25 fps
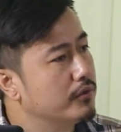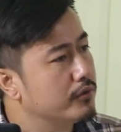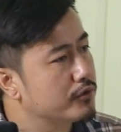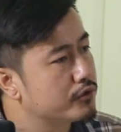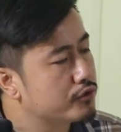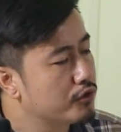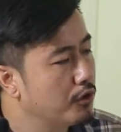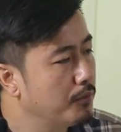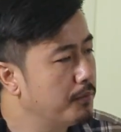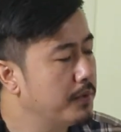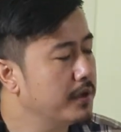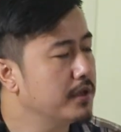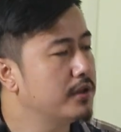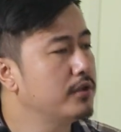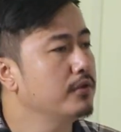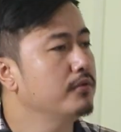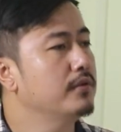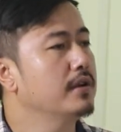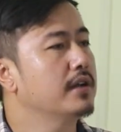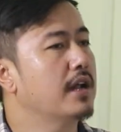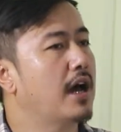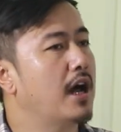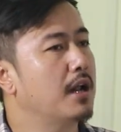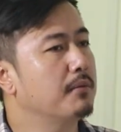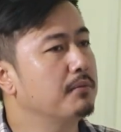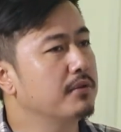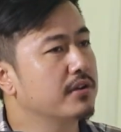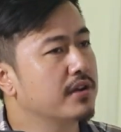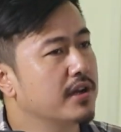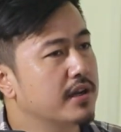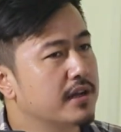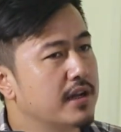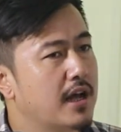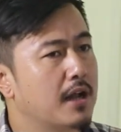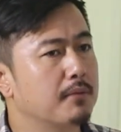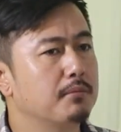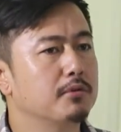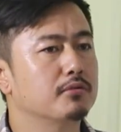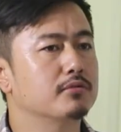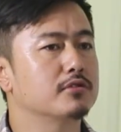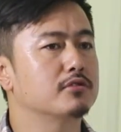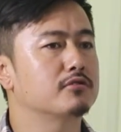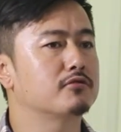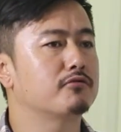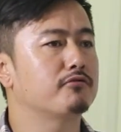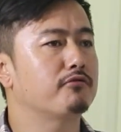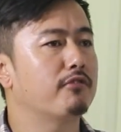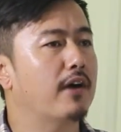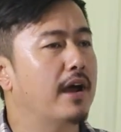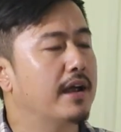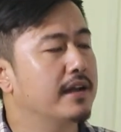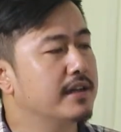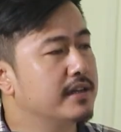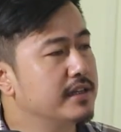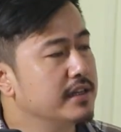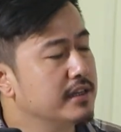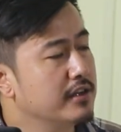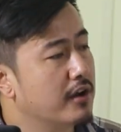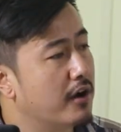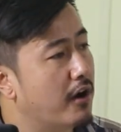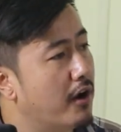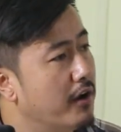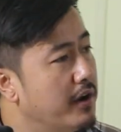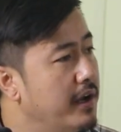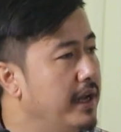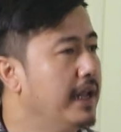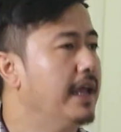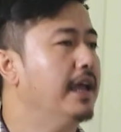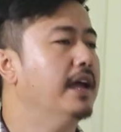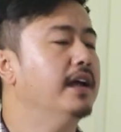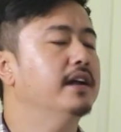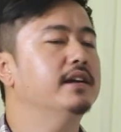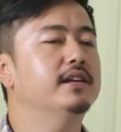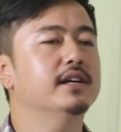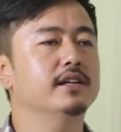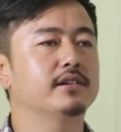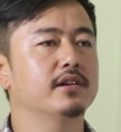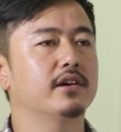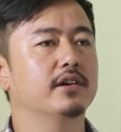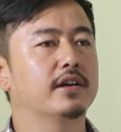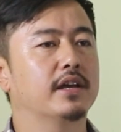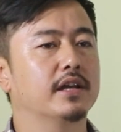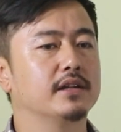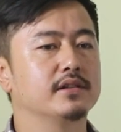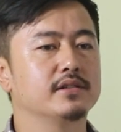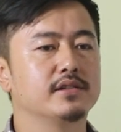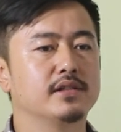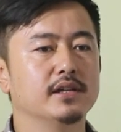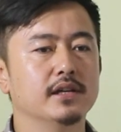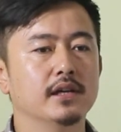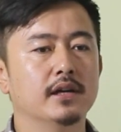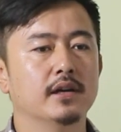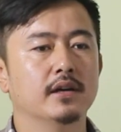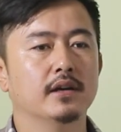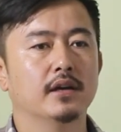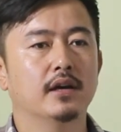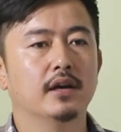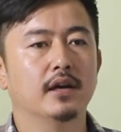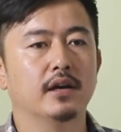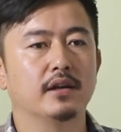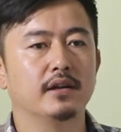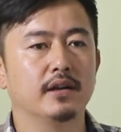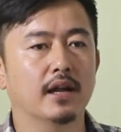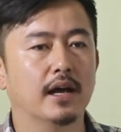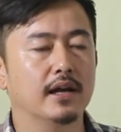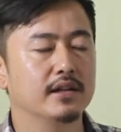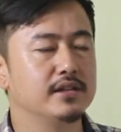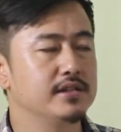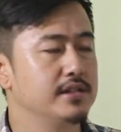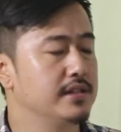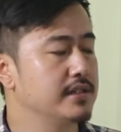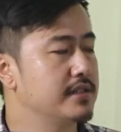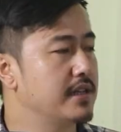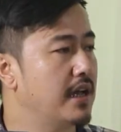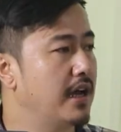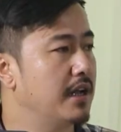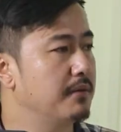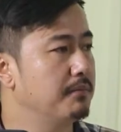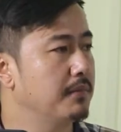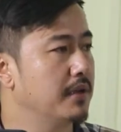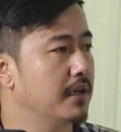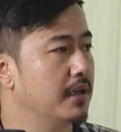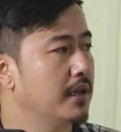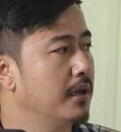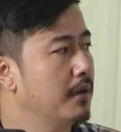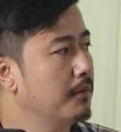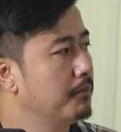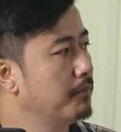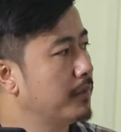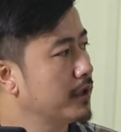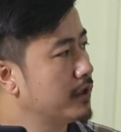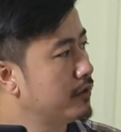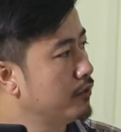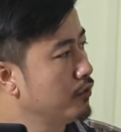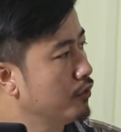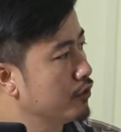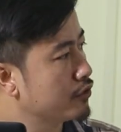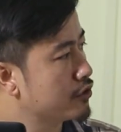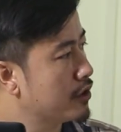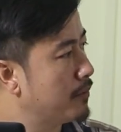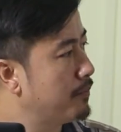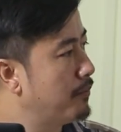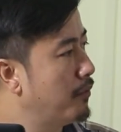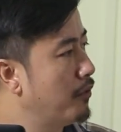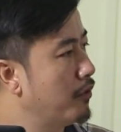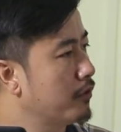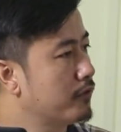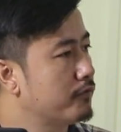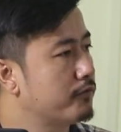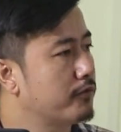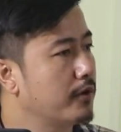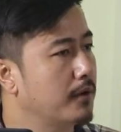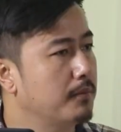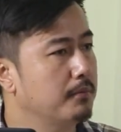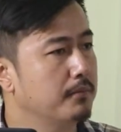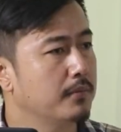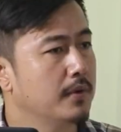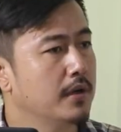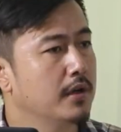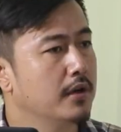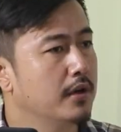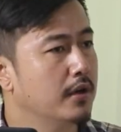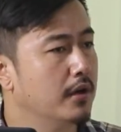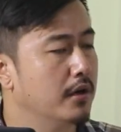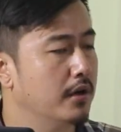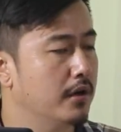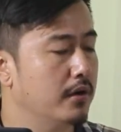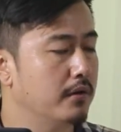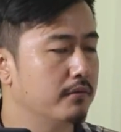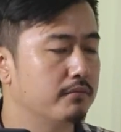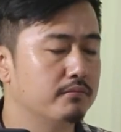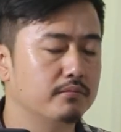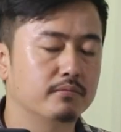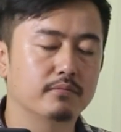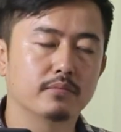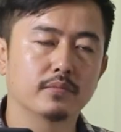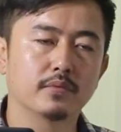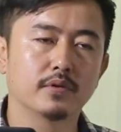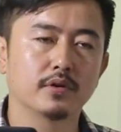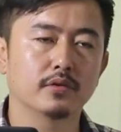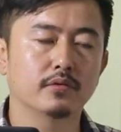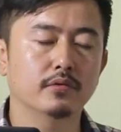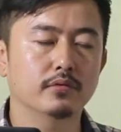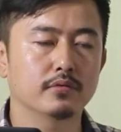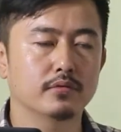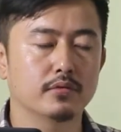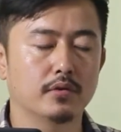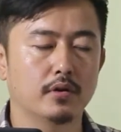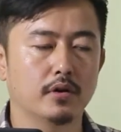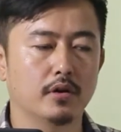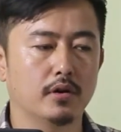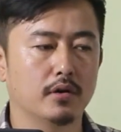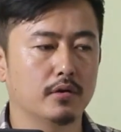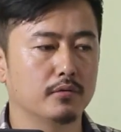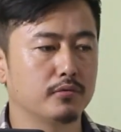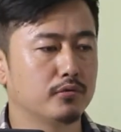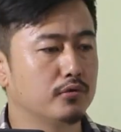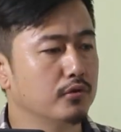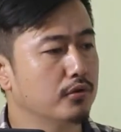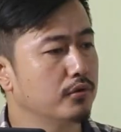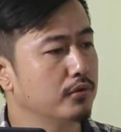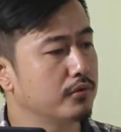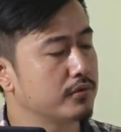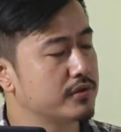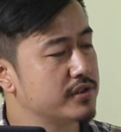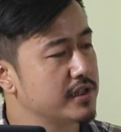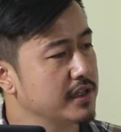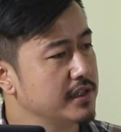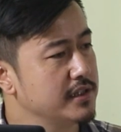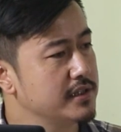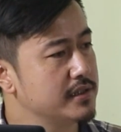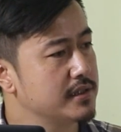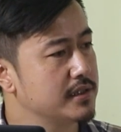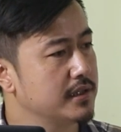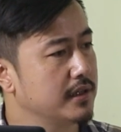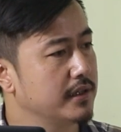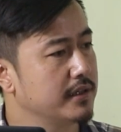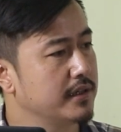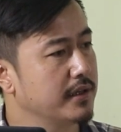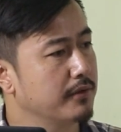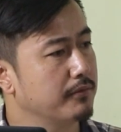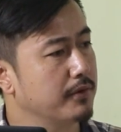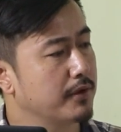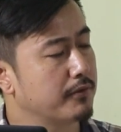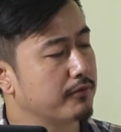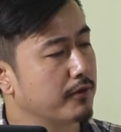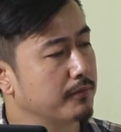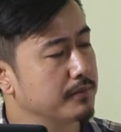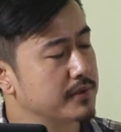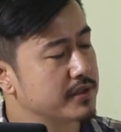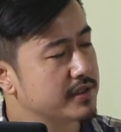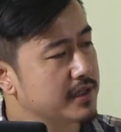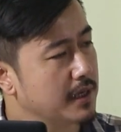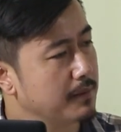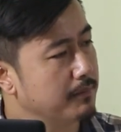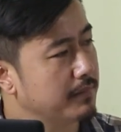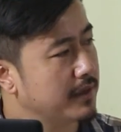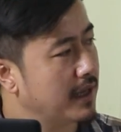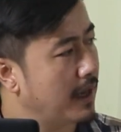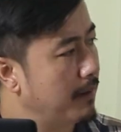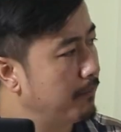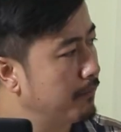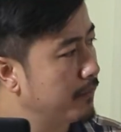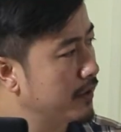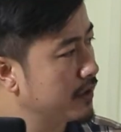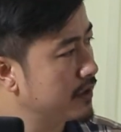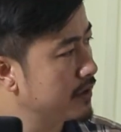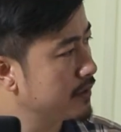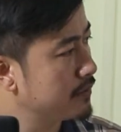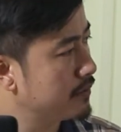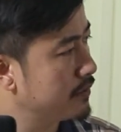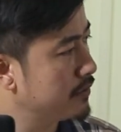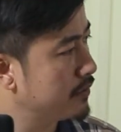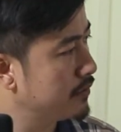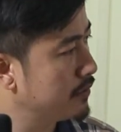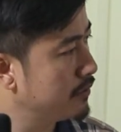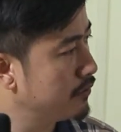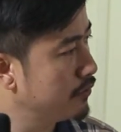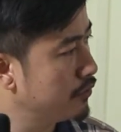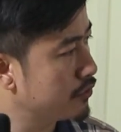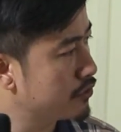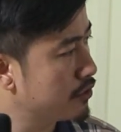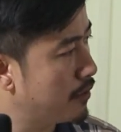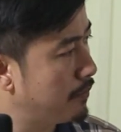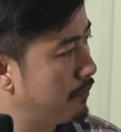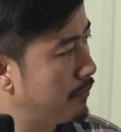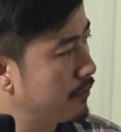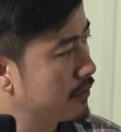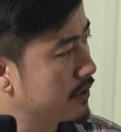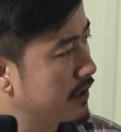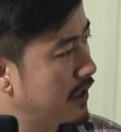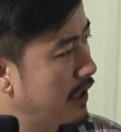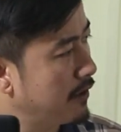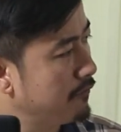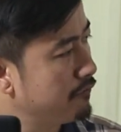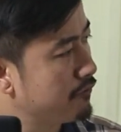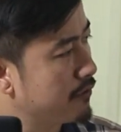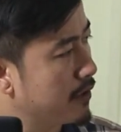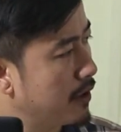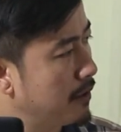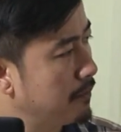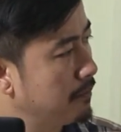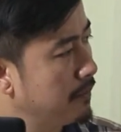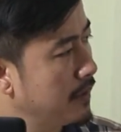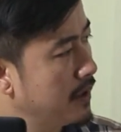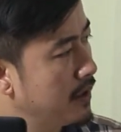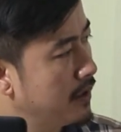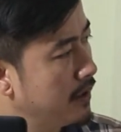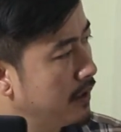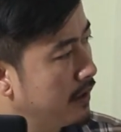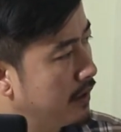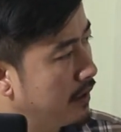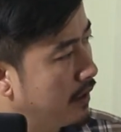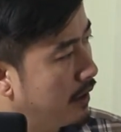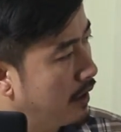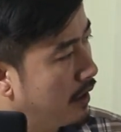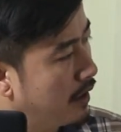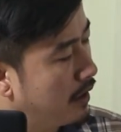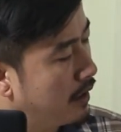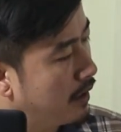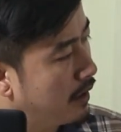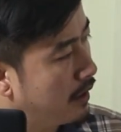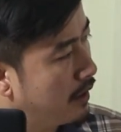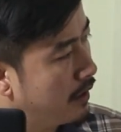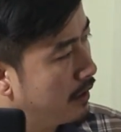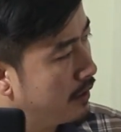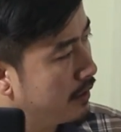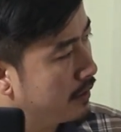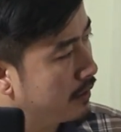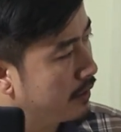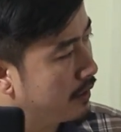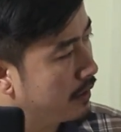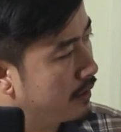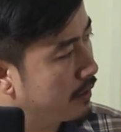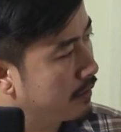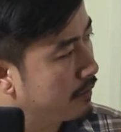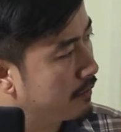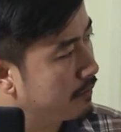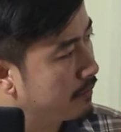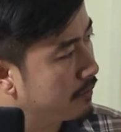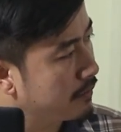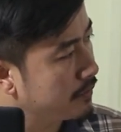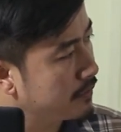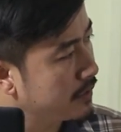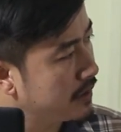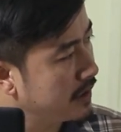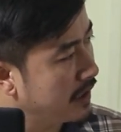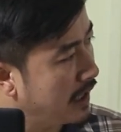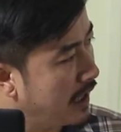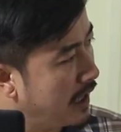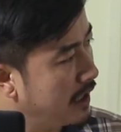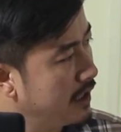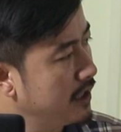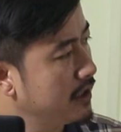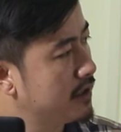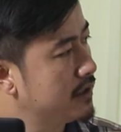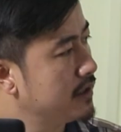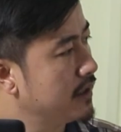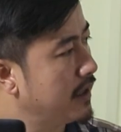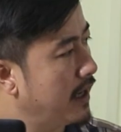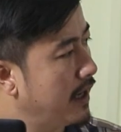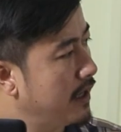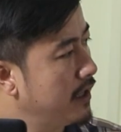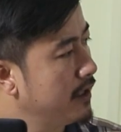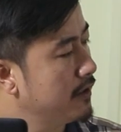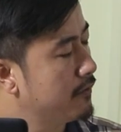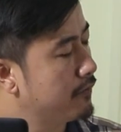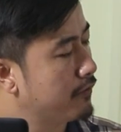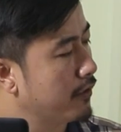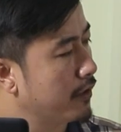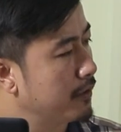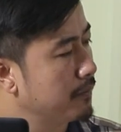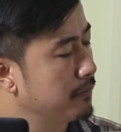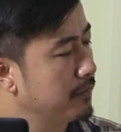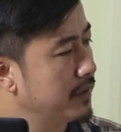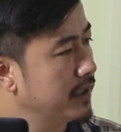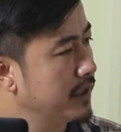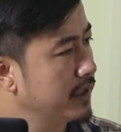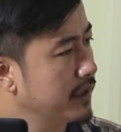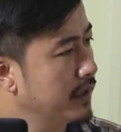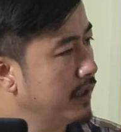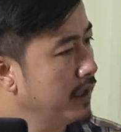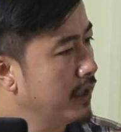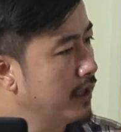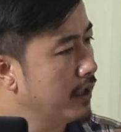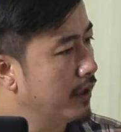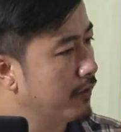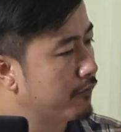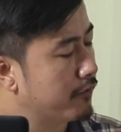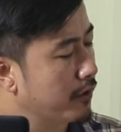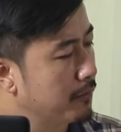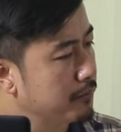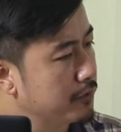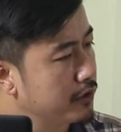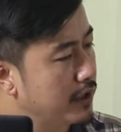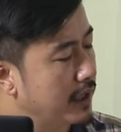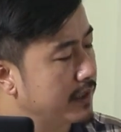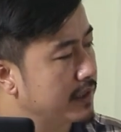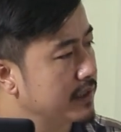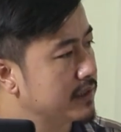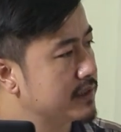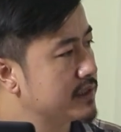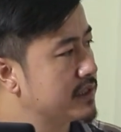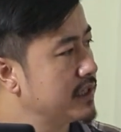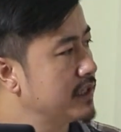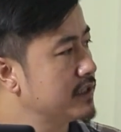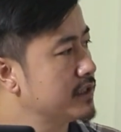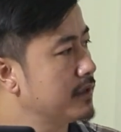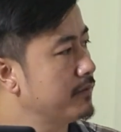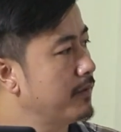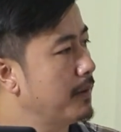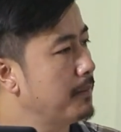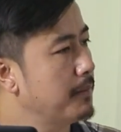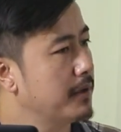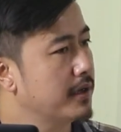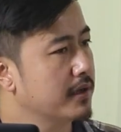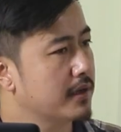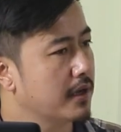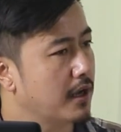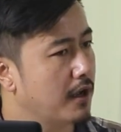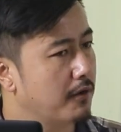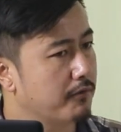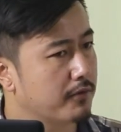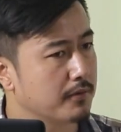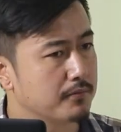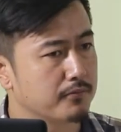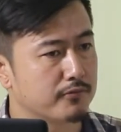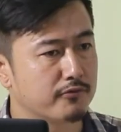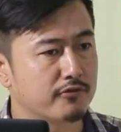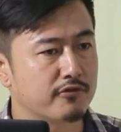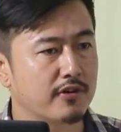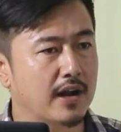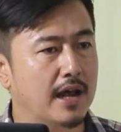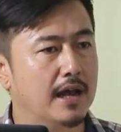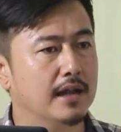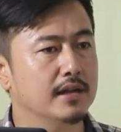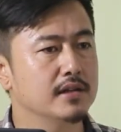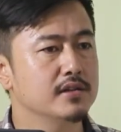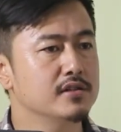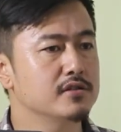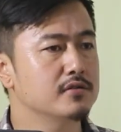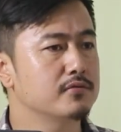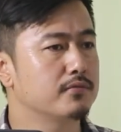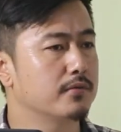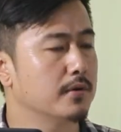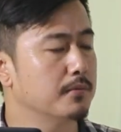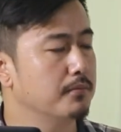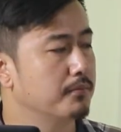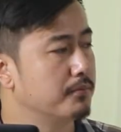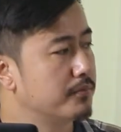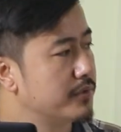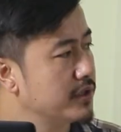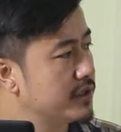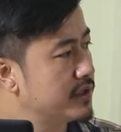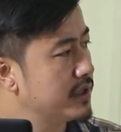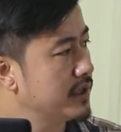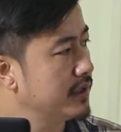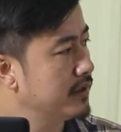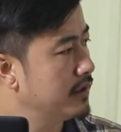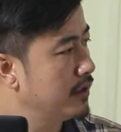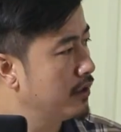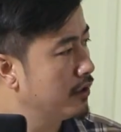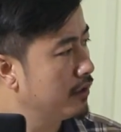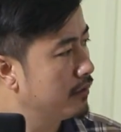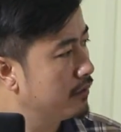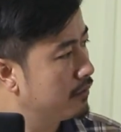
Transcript: Soviet Union army, Red Army, was fighting unaided against the Nazis army, but no support from though since they were from the same camp, but no support came from the elite front, meaning from United States of America, from France, from Britain,